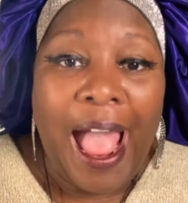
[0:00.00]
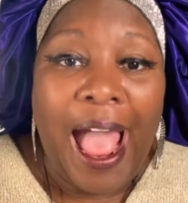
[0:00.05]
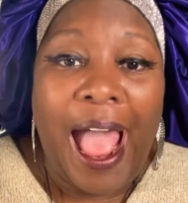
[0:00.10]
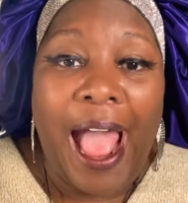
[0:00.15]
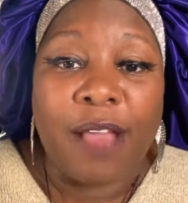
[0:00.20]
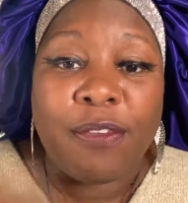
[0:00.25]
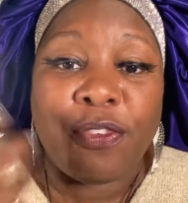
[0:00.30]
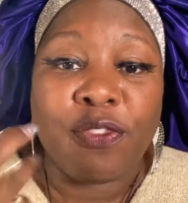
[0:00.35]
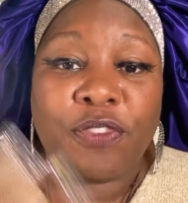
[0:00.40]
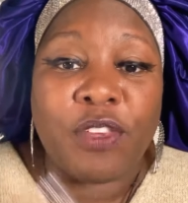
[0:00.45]

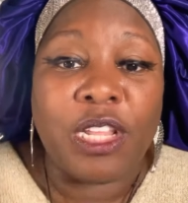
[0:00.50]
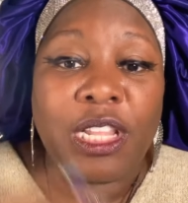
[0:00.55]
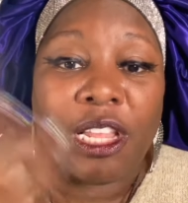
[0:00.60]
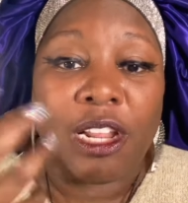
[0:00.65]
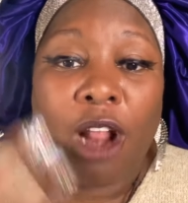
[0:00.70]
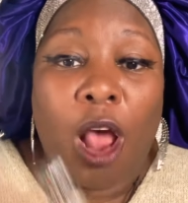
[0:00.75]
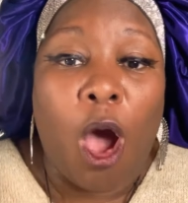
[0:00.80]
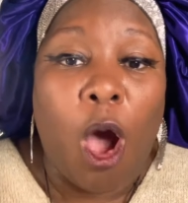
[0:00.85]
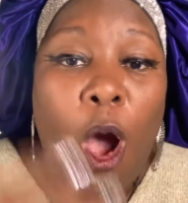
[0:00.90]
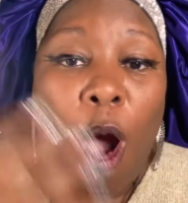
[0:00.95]
I feel
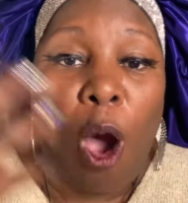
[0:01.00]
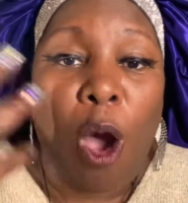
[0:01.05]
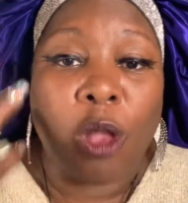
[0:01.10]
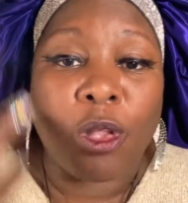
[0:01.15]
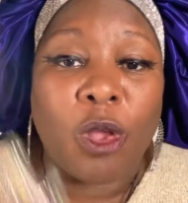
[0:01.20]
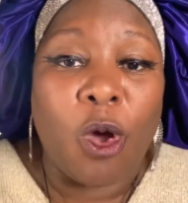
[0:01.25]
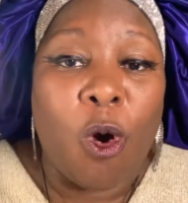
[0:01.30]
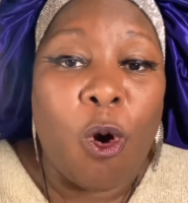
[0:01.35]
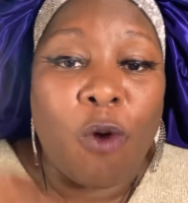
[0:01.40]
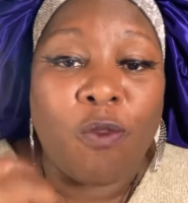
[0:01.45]
it
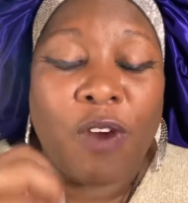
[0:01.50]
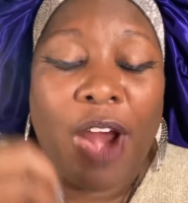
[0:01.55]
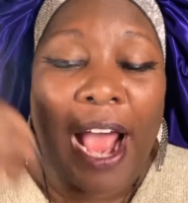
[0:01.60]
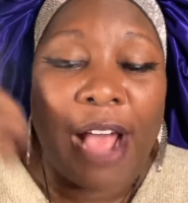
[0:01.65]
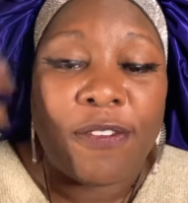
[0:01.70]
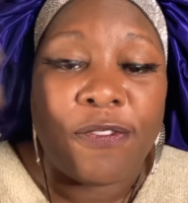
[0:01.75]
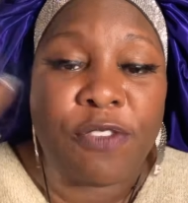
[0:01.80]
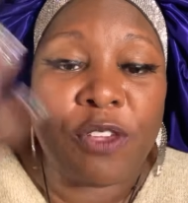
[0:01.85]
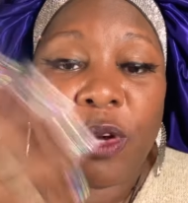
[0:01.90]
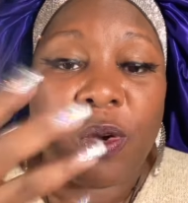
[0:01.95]
all over.
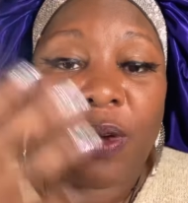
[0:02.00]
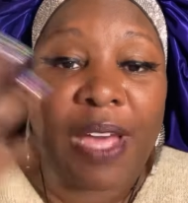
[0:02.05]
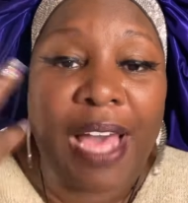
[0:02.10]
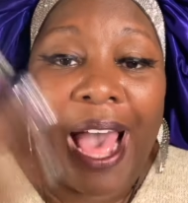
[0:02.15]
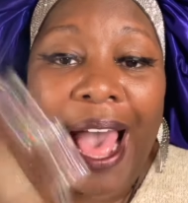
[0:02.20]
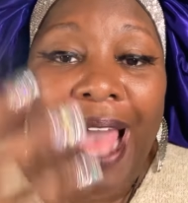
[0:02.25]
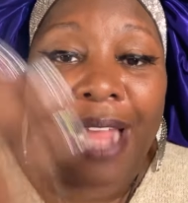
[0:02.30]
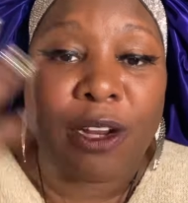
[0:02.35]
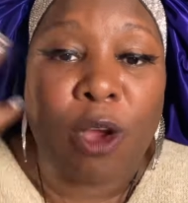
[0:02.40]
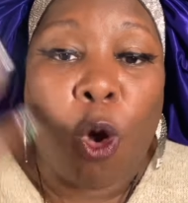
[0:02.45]
I feel
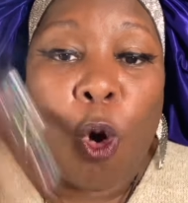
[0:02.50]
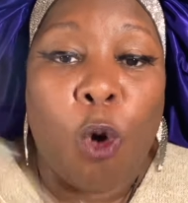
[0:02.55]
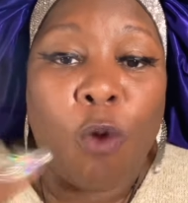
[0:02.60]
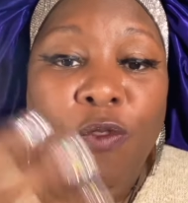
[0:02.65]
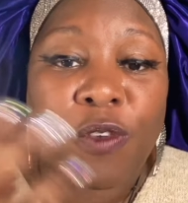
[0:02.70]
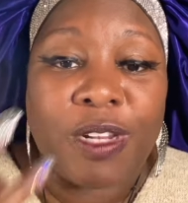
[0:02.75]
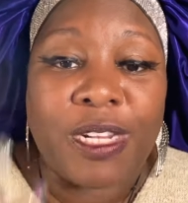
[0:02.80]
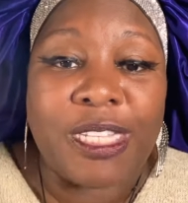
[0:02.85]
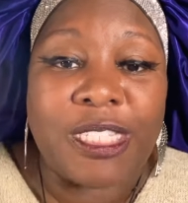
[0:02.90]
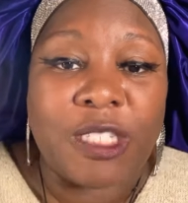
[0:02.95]
God
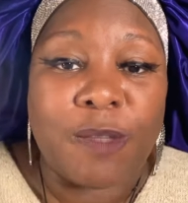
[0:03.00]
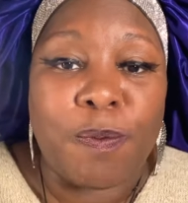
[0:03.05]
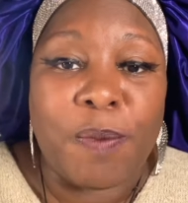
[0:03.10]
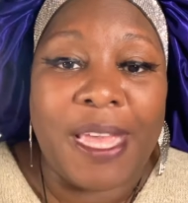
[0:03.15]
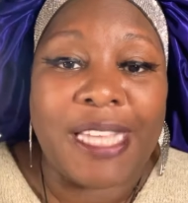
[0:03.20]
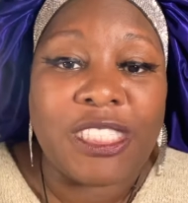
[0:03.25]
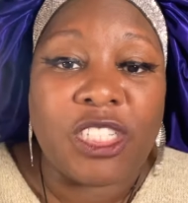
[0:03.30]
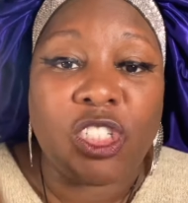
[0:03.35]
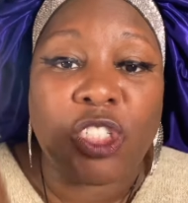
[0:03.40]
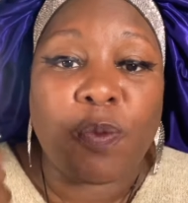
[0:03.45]
over this
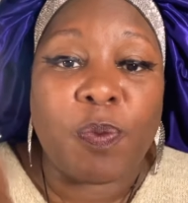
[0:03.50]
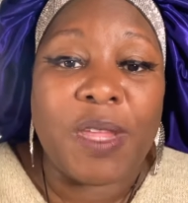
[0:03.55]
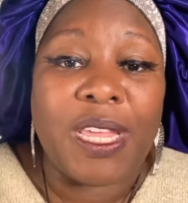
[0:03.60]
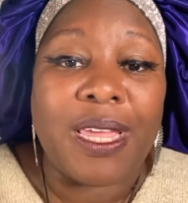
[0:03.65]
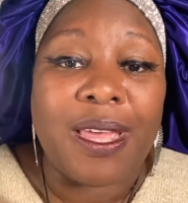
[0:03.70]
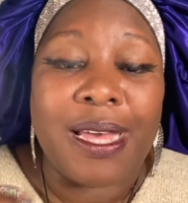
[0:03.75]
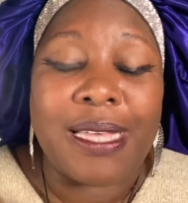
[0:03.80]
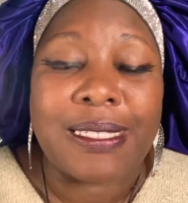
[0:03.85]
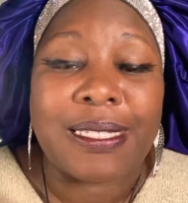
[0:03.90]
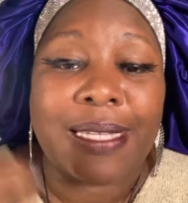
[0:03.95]
message
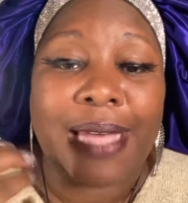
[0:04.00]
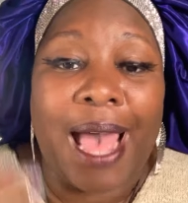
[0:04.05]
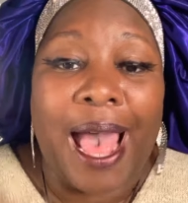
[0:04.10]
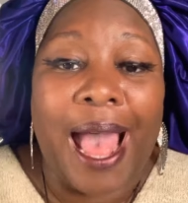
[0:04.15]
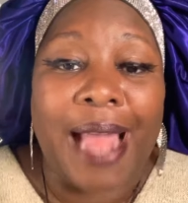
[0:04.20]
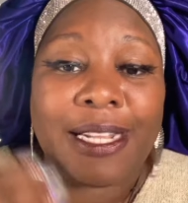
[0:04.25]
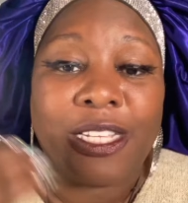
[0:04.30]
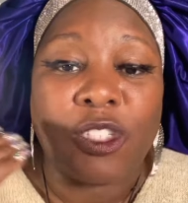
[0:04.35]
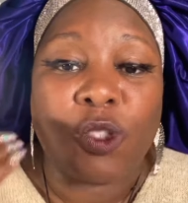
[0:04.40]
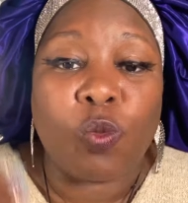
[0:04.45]
because
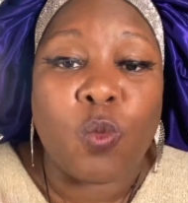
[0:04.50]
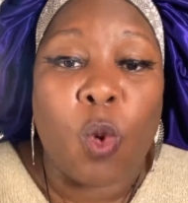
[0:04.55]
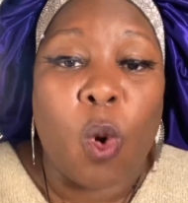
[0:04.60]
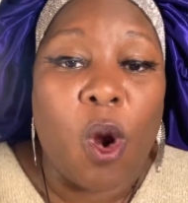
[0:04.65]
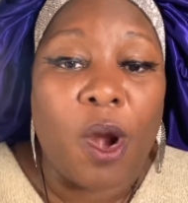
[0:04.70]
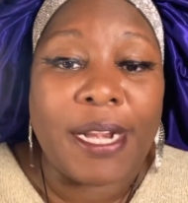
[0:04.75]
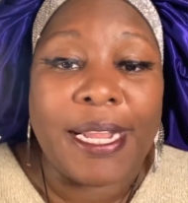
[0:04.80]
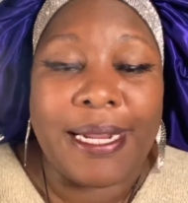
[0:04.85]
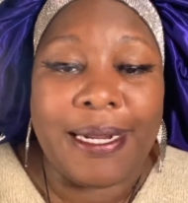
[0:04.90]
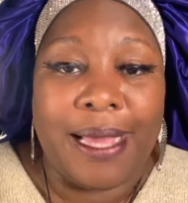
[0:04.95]
God is
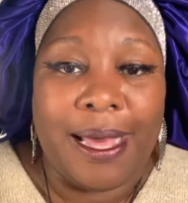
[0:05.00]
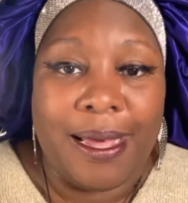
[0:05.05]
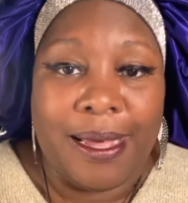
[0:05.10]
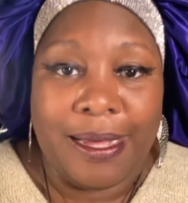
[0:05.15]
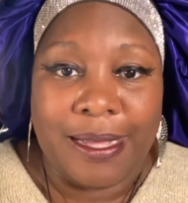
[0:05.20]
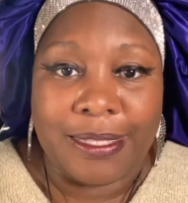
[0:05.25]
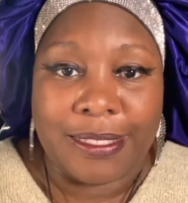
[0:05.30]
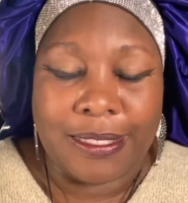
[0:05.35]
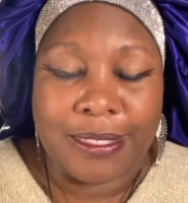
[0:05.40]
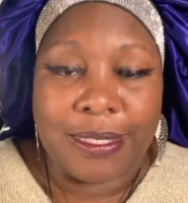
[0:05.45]
warning
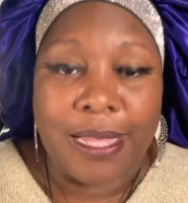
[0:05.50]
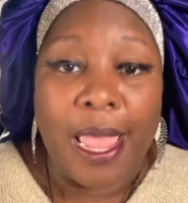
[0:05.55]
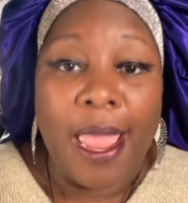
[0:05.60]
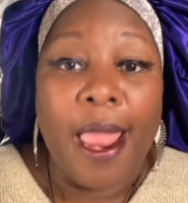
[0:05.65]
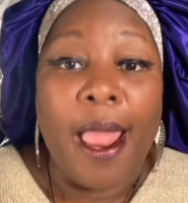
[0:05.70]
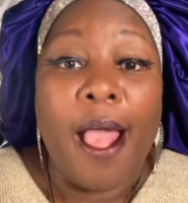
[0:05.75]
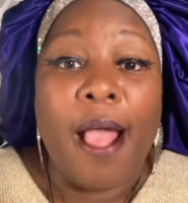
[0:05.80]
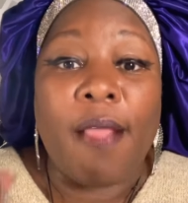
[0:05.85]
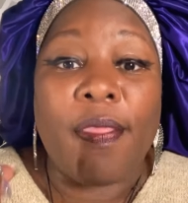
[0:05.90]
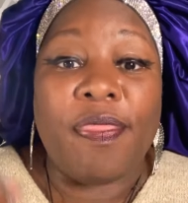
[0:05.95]
us
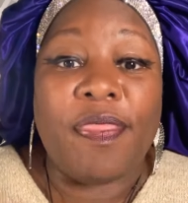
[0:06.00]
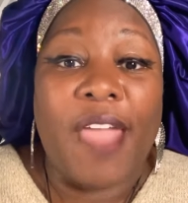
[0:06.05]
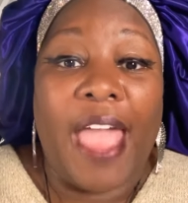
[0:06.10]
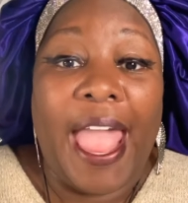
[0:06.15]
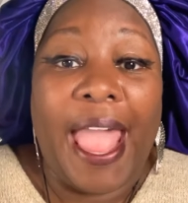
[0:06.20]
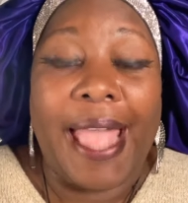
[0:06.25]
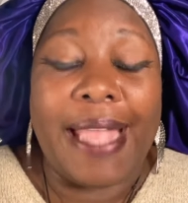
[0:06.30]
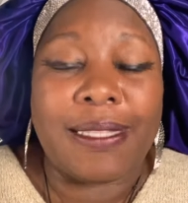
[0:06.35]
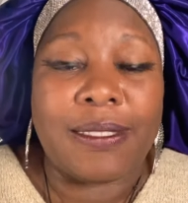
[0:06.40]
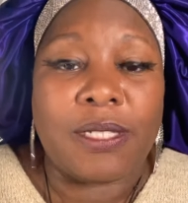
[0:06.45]

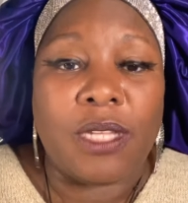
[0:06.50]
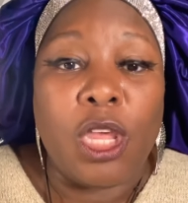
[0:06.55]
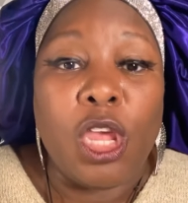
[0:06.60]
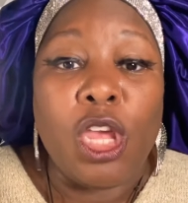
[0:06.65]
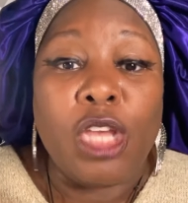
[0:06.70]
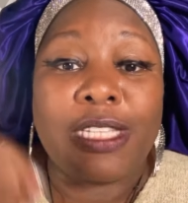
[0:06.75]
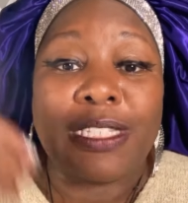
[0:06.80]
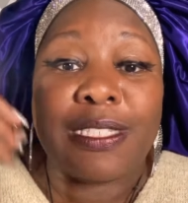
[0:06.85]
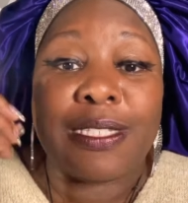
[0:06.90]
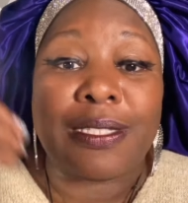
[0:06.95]
that
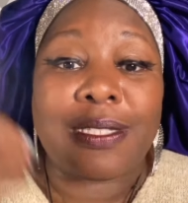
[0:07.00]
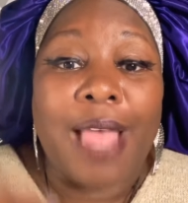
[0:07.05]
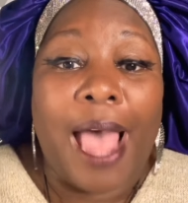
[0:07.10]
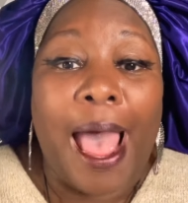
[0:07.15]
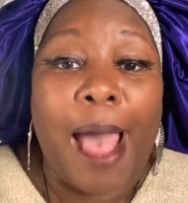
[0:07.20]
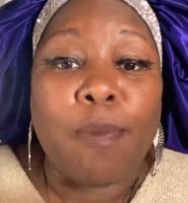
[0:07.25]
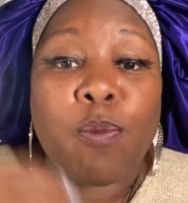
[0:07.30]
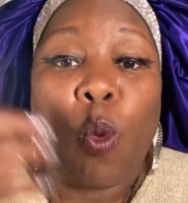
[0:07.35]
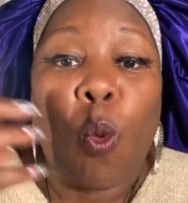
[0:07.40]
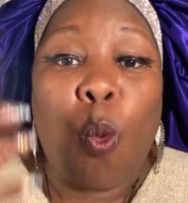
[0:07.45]

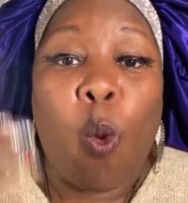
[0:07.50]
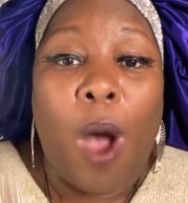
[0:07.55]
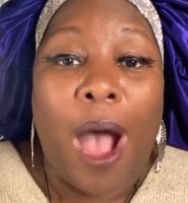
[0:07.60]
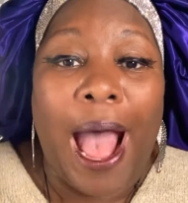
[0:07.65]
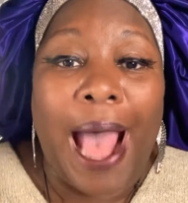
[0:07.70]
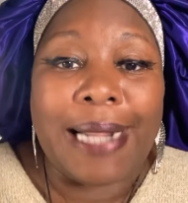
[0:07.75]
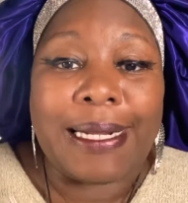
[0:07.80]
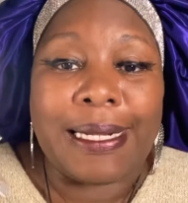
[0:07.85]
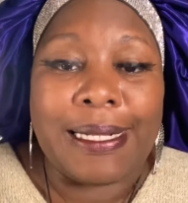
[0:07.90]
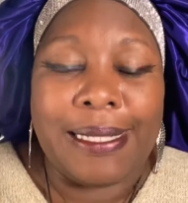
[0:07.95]
stop
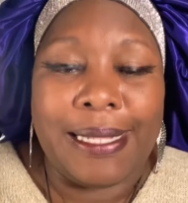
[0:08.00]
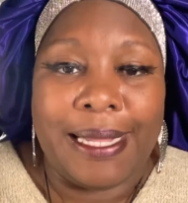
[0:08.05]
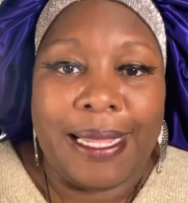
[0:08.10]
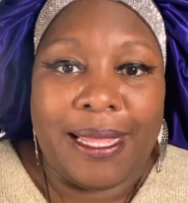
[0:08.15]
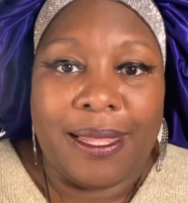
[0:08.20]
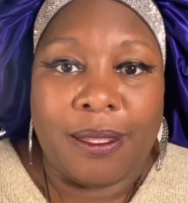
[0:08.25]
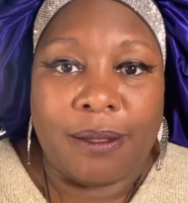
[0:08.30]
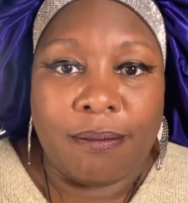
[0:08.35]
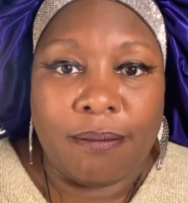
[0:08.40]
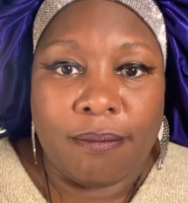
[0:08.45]

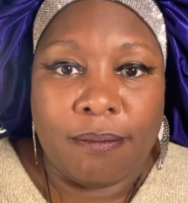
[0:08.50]
waddling.